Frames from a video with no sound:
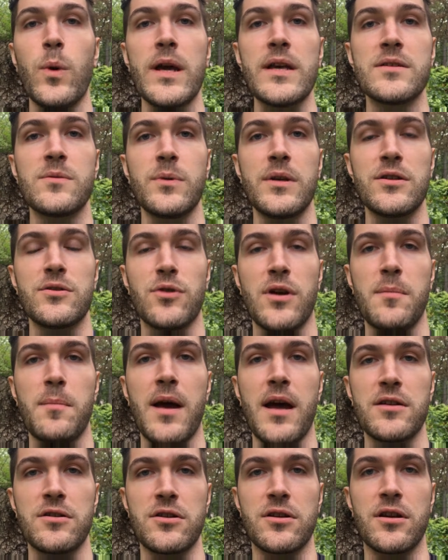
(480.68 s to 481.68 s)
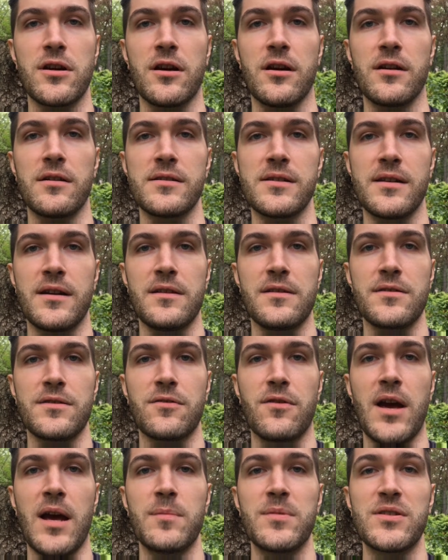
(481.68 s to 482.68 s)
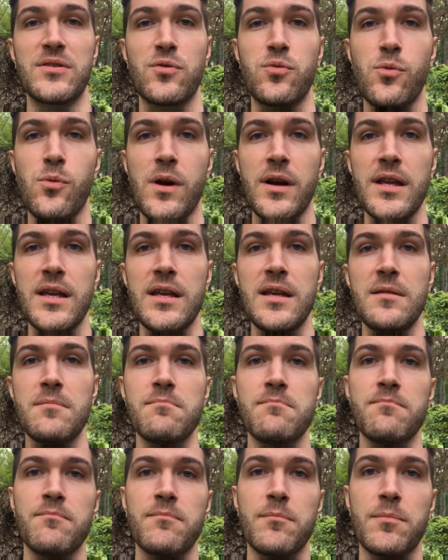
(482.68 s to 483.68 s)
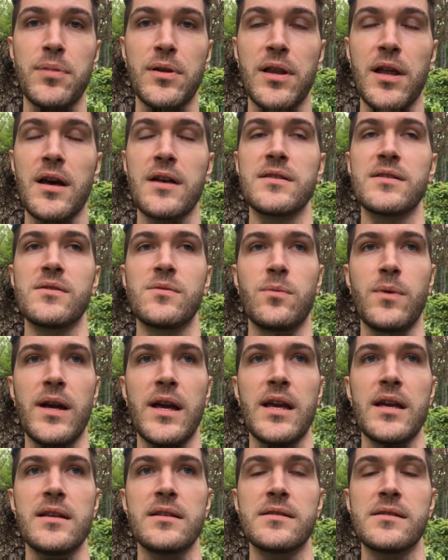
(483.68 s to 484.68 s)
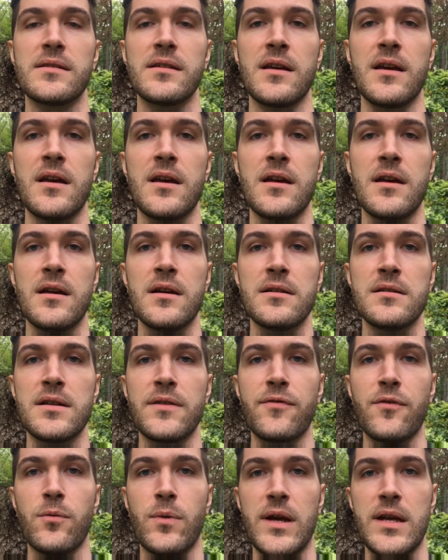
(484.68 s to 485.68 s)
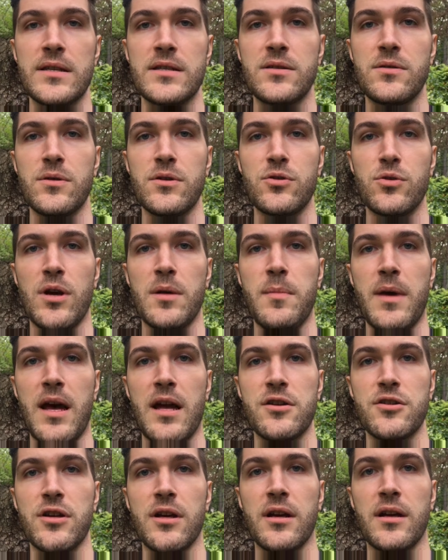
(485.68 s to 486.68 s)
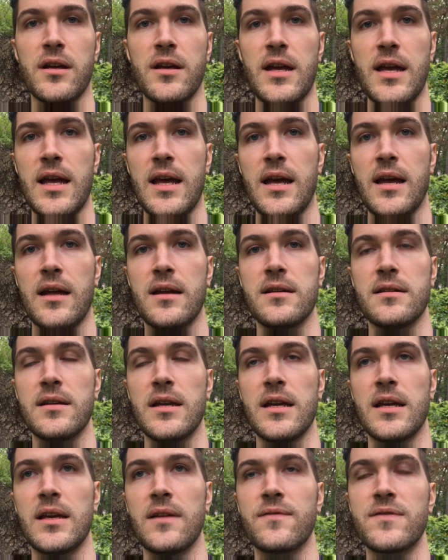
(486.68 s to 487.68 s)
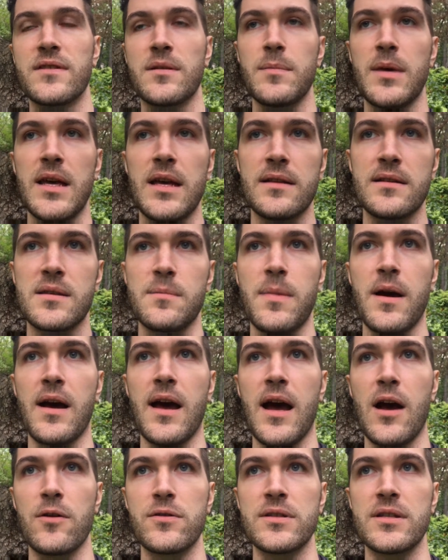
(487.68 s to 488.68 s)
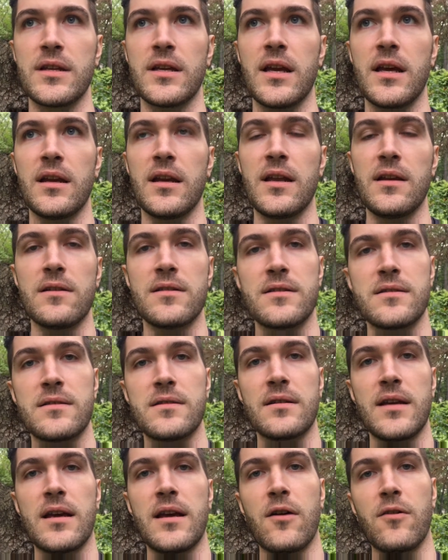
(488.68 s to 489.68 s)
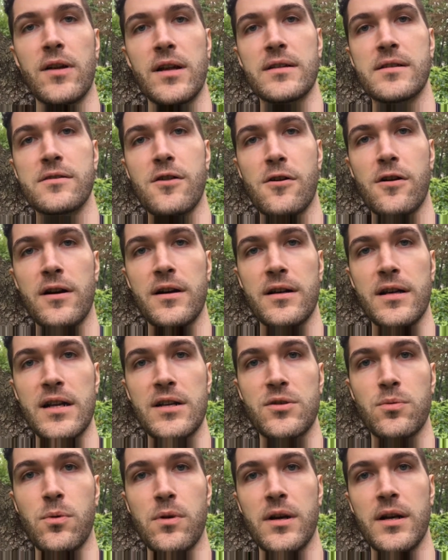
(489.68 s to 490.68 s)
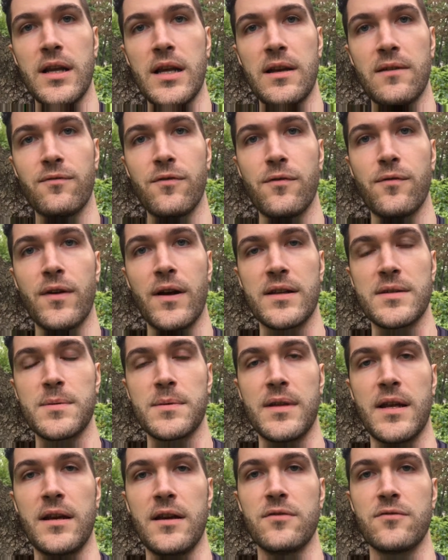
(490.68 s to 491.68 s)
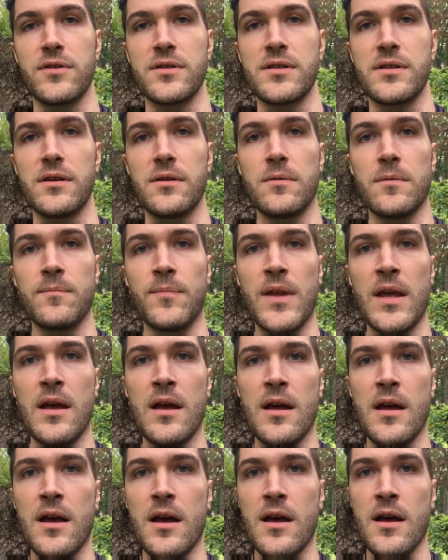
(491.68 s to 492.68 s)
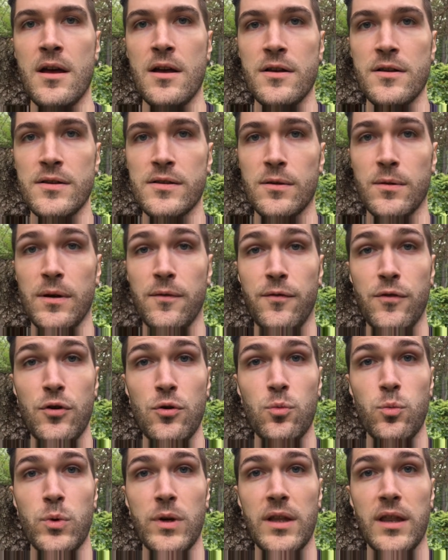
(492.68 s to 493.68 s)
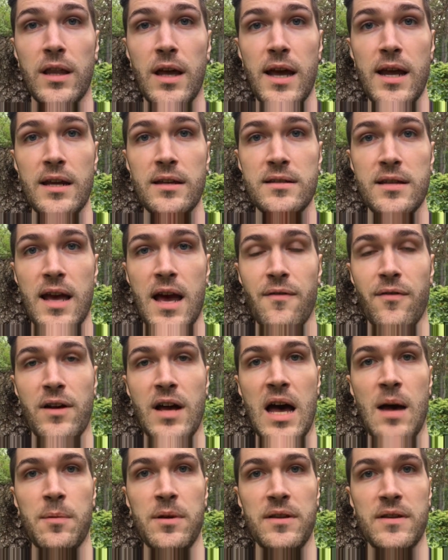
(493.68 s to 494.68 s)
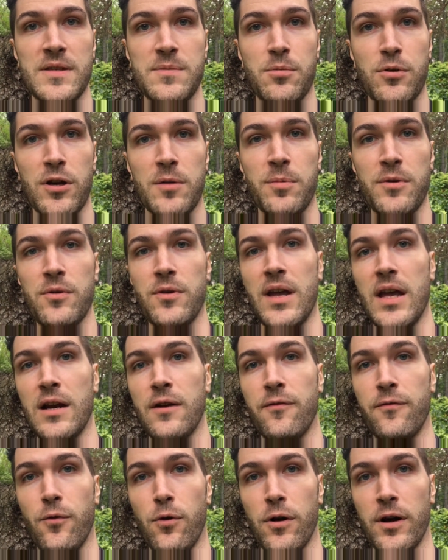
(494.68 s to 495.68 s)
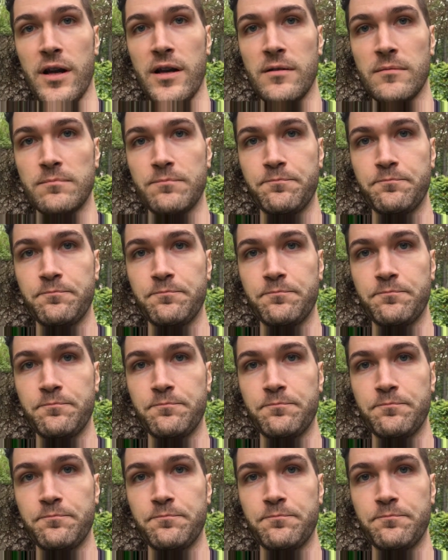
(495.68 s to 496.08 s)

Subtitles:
Ways We Enjoy Magic Cards, and it describes 20 plus different ways to enjoy magic. And it gives some hints about how to get started in each one if you find something that interests you. So if you would like to have a copy of this book, but you can't afford it,